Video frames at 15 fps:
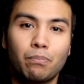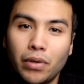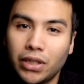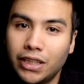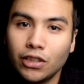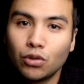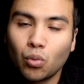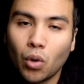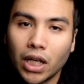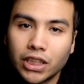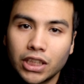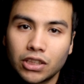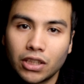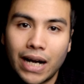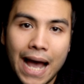But these
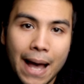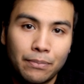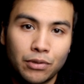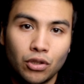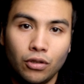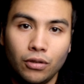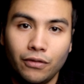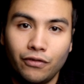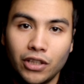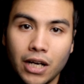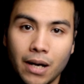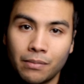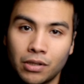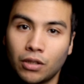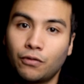watches are absolutely
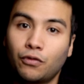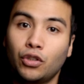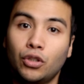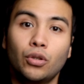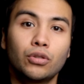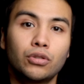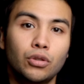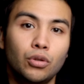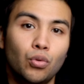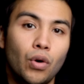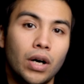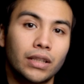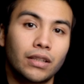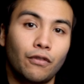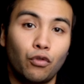phenomenal. For those who
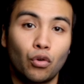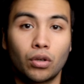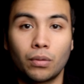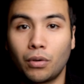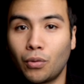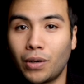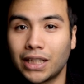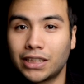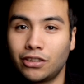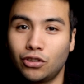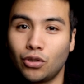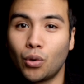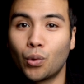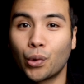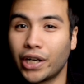want affordable watches,
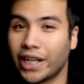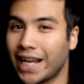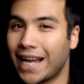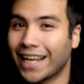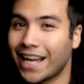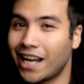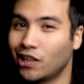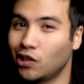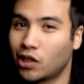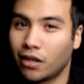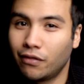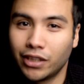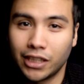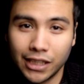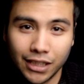don't worry, I got you
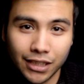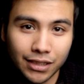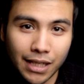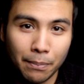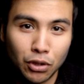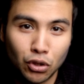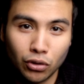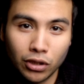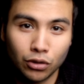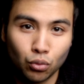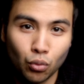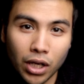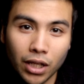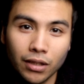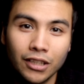covered in this episode as
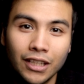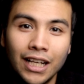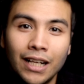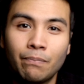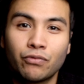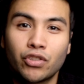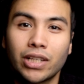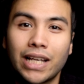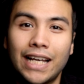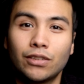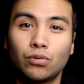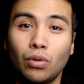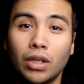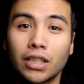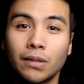well. So
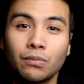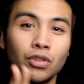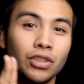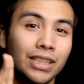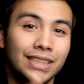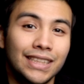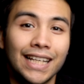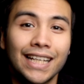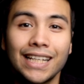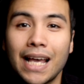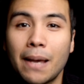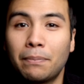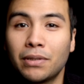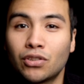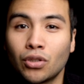guys, welcome to the second
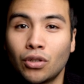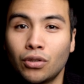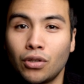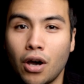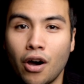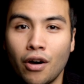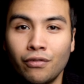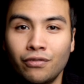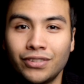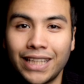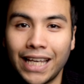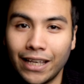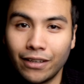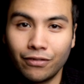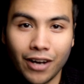episode of
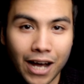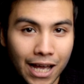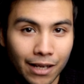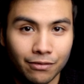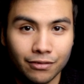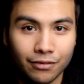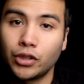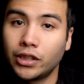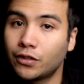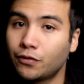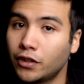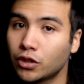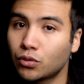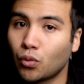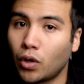Take 5. So this
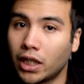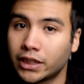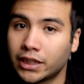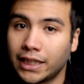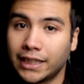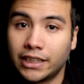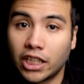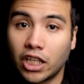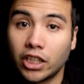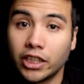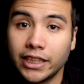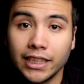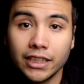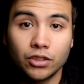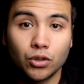first watch is the
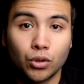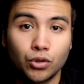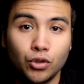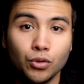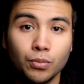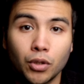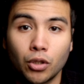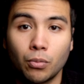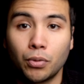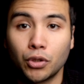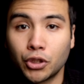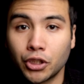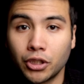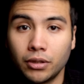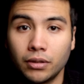Cartier
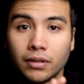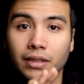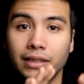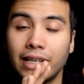Monopusher.